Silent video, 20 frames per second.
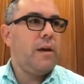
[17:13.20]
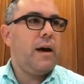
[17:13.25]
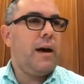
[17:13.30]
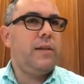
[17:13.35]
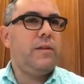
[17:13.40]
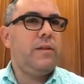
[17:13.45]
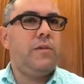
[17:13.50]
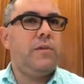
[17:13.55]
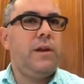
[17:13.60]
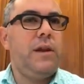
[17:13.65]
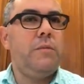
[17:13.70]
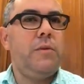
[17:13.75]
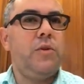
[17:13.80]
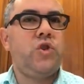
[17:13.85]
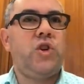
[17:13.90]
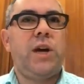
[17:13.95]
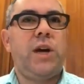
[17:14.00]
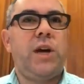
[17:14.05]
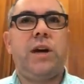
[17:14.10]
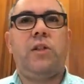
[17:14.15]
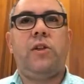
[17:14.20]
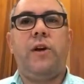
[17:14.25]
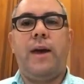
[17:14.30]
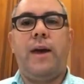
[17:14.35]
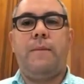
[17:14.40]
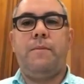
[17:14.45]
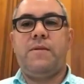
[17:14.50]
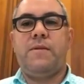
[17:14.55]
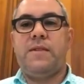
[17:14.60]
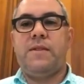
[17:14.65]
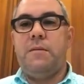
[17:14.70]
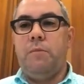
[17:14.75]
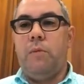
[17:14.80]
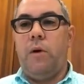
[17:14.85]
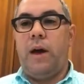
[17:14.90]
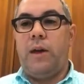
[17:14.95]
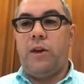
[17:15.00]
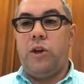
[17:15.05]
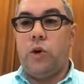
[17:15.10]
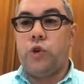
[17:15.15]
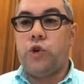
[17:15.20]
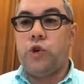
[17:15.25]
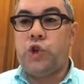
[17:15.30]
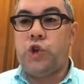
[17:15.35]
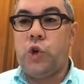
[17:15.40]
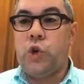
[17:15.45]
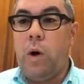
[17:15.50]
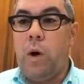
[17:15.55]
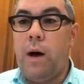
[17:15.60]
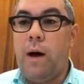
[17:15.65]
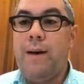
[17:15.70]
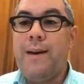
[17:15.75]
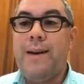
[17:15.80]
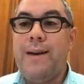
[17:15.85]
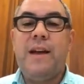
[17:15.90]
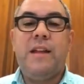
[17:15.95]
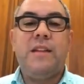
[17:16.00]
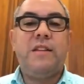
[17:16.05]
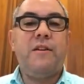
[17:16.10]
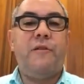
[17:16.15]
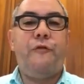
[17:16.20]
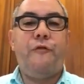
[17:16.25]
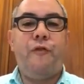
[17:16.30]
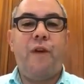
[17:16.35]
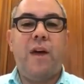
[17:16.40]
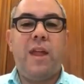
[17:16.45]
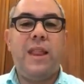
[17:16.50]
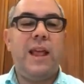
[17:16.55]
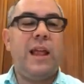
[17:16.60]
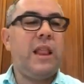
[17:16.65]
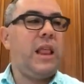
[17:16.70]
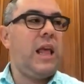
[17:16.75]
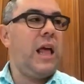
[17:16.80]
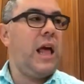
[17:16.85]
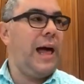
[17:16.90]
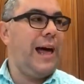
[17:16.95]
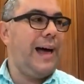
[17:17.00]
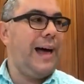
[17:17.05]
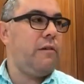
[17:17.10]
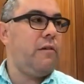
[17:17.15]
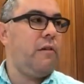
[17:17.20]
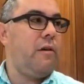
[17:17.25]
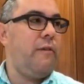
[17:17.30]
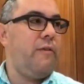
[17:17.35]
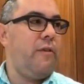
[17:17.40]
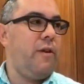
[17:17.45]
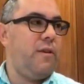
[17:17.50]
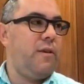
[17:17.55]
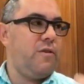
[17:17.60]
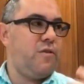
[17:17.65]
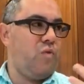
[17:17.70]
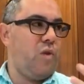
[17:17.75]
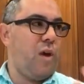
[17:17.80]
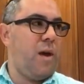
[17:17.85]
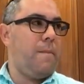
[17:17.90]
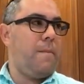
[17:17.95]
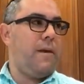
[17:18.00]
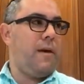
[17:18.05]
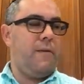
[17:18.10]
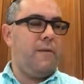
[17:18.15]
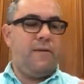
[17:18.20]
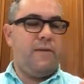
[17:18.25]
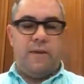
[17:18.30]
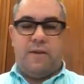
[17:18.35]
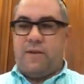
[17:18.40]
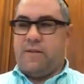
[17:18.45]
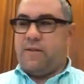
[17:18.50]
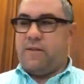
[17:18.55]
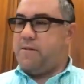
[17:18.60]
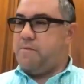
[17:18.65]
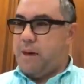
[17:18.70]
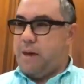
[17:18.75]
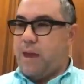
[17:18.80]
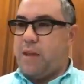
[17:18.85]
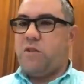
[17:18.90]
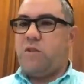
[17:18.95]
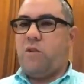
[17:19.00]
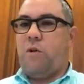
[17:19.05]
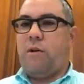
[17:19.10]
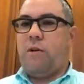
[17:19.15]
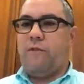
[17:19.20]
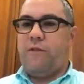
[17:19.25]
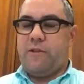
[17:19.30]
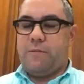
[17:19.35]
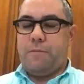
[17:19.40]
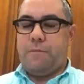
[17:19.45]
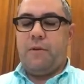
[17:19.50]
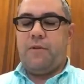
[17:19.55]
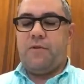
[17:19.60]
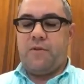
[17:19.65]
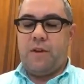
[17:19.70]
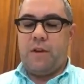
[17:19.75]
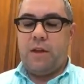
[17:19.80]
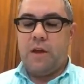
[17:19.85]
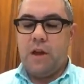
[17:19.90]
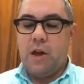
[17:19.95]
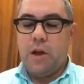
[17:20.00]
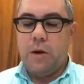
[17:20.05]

Adoni Moshe Kalaim. You see Yoshua defending the honor of his Rebbe, of his mentor, of his person,